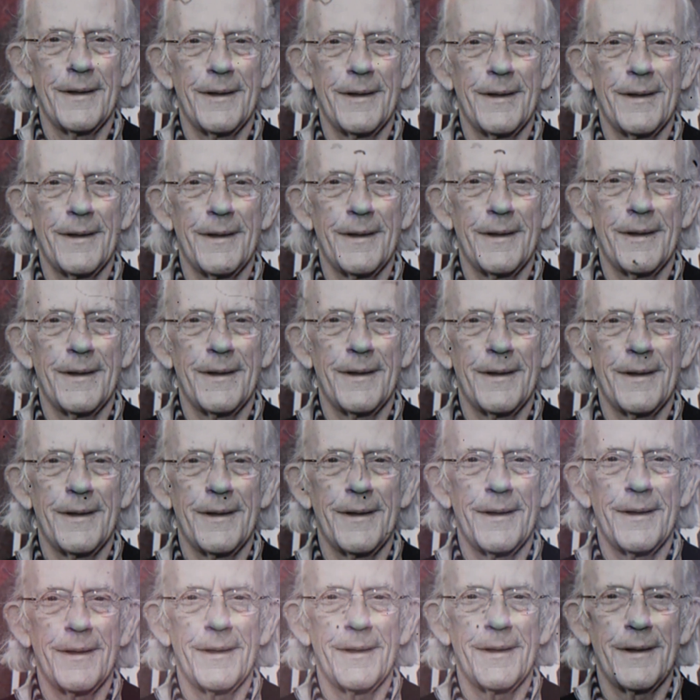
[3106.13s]
it is
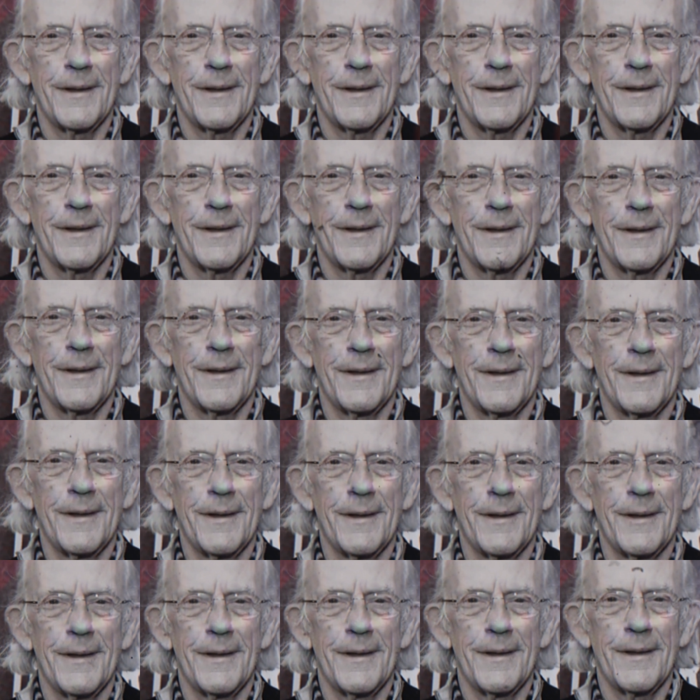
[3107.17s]
surprisingly straightforward.
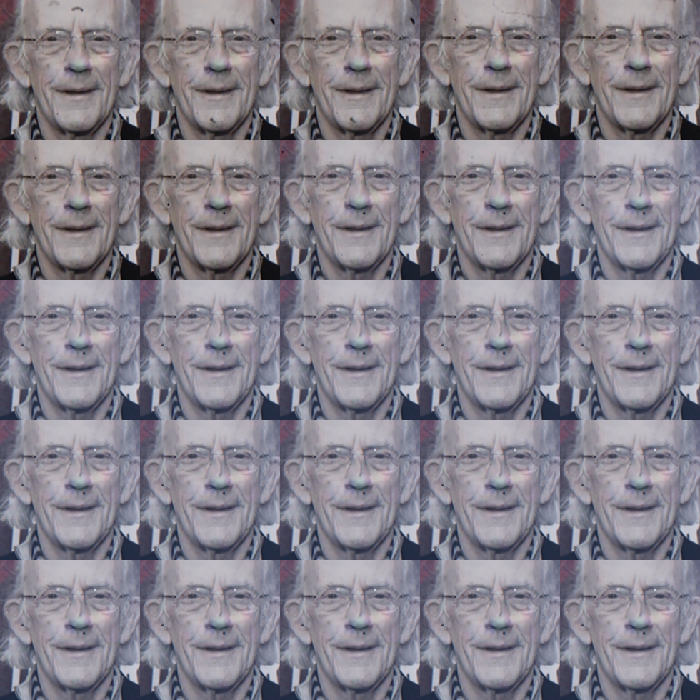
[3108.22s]
It